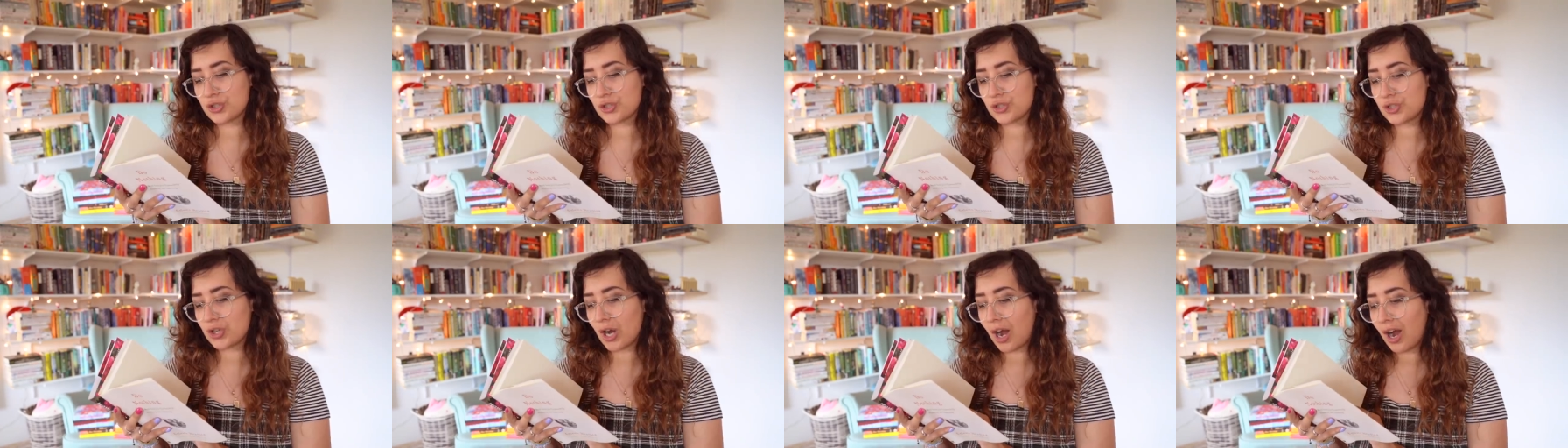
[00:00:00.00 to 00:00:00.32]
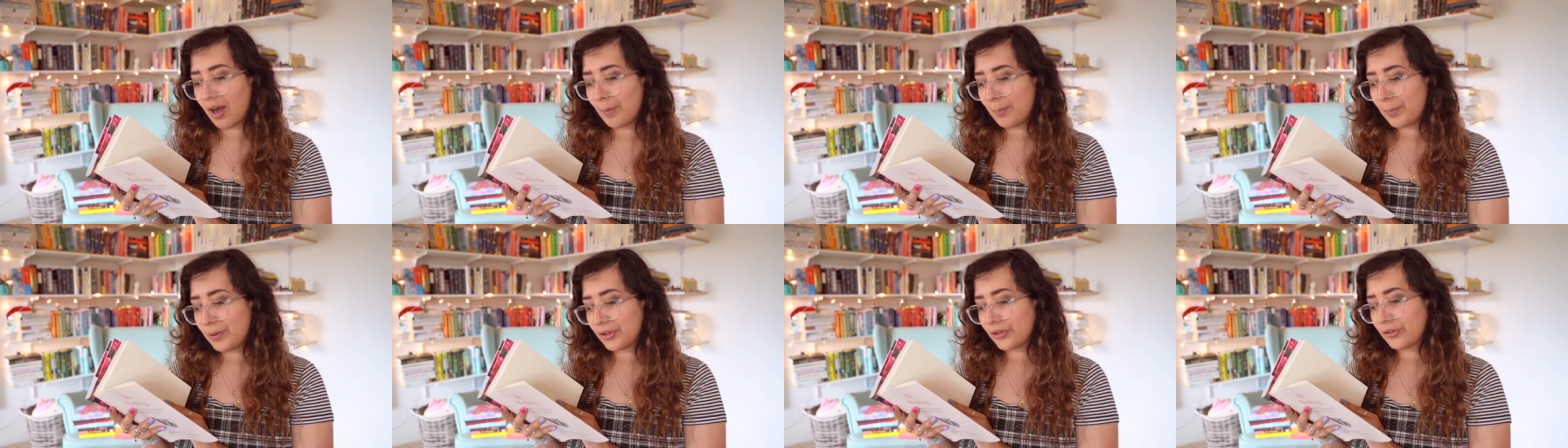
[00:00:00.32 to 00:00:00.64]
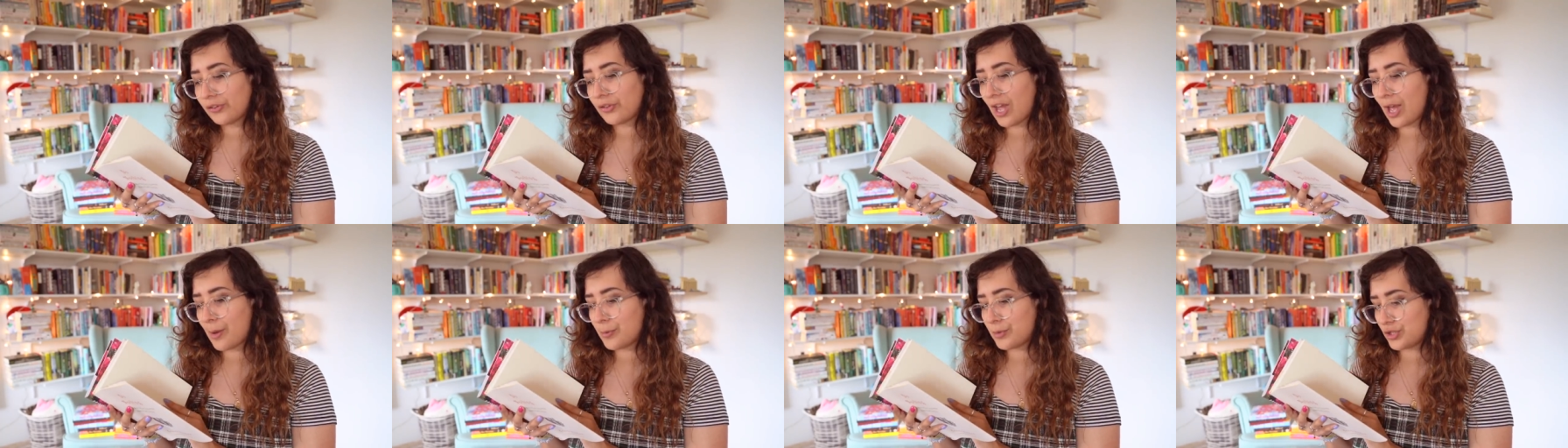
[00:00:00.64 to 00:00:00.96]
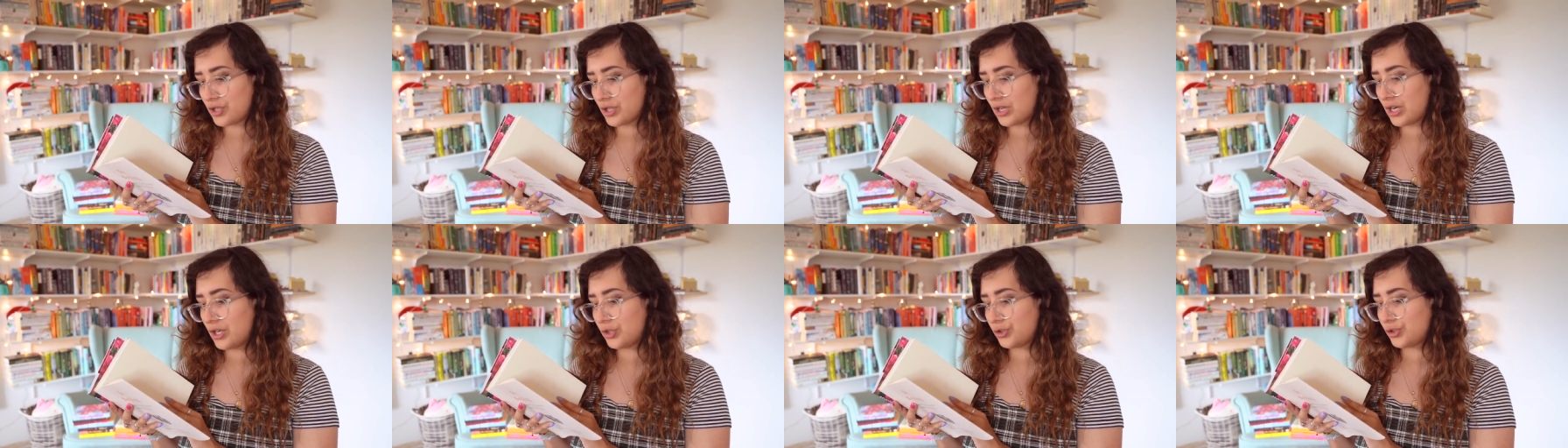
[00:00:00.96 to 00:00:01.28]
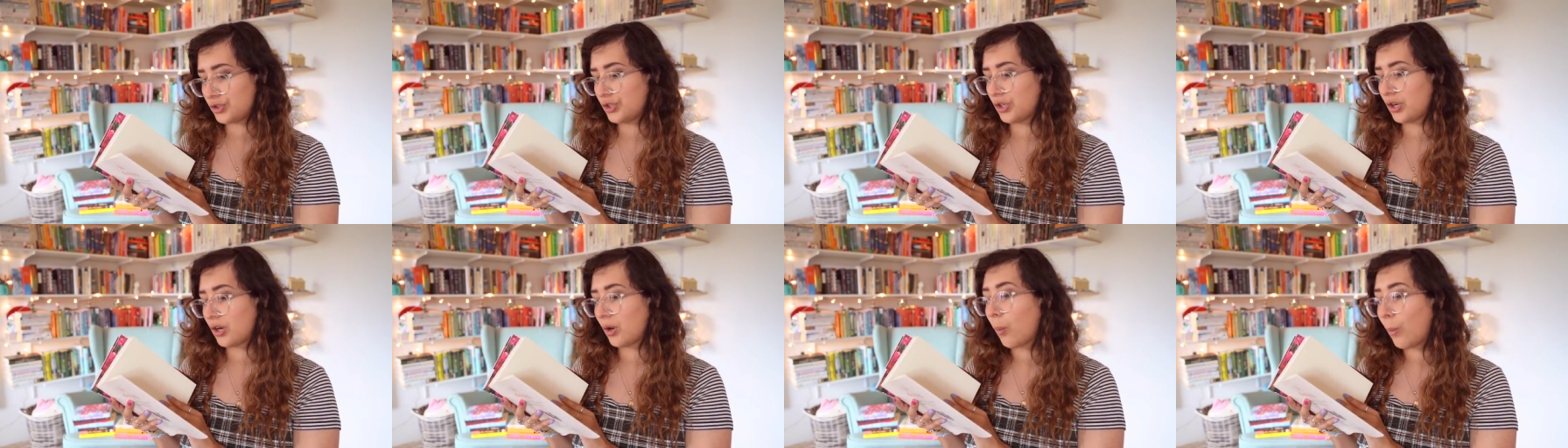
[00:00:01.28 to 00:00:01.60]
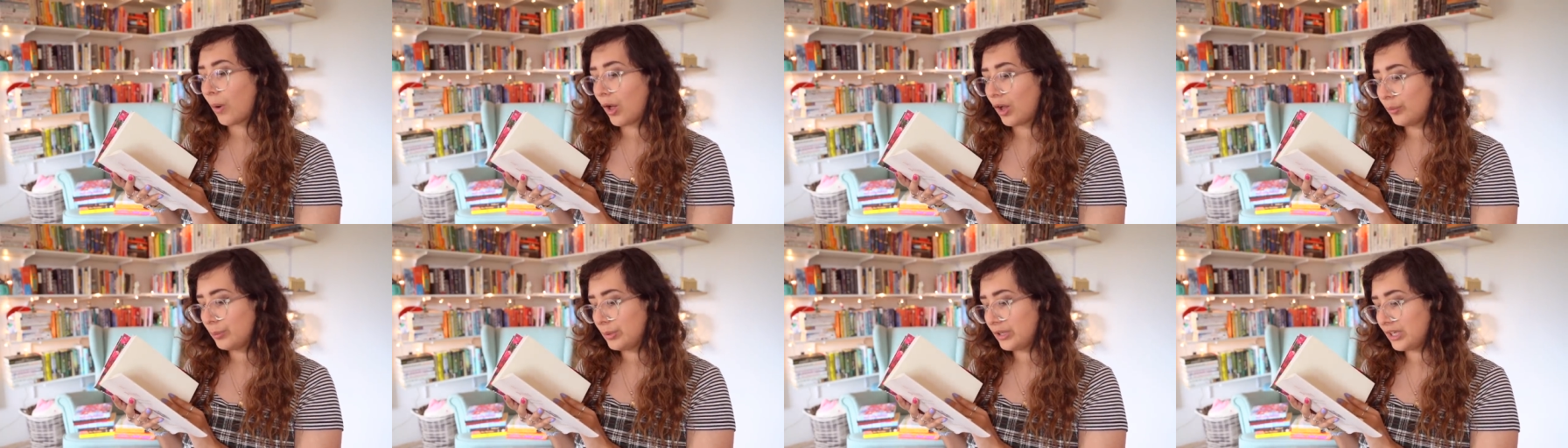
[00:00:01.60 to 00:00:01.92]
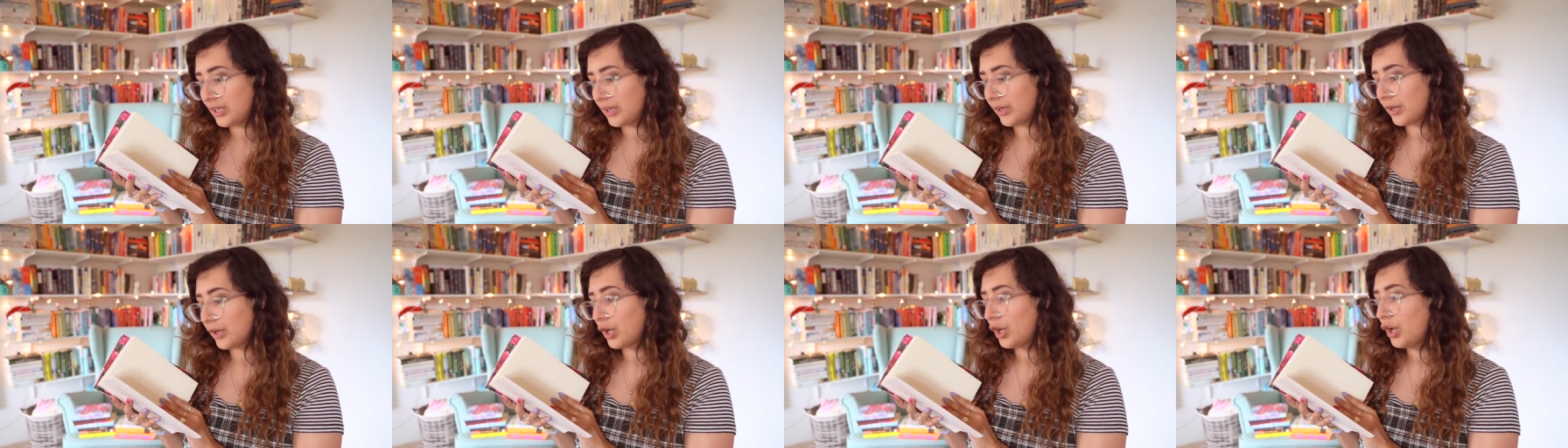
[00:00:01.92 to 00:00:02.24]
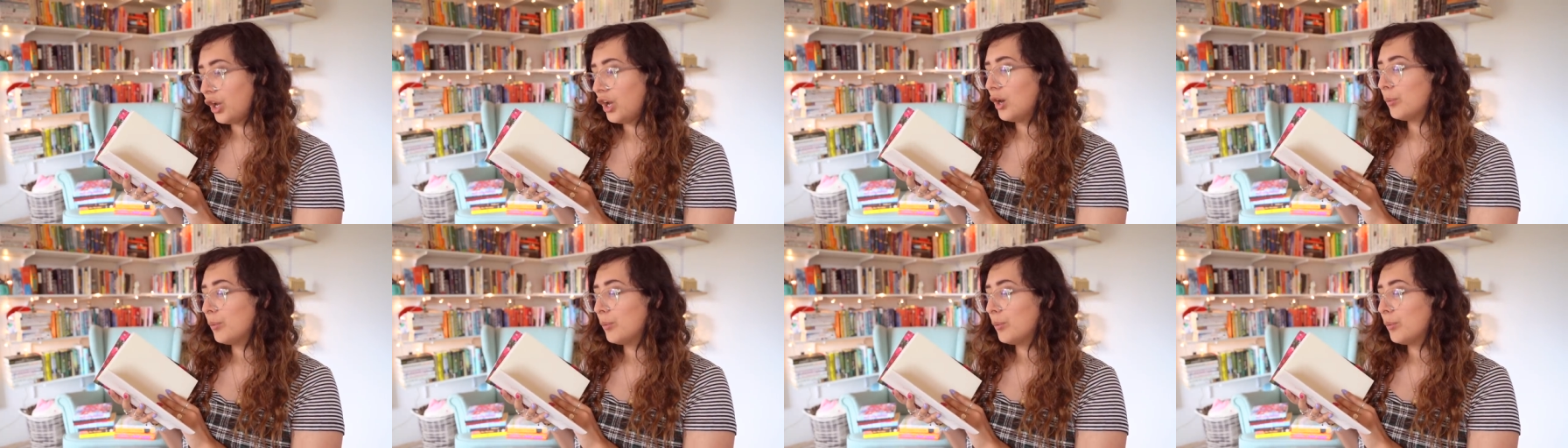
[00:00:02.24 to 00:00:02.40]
Stop sabotaging our well-being,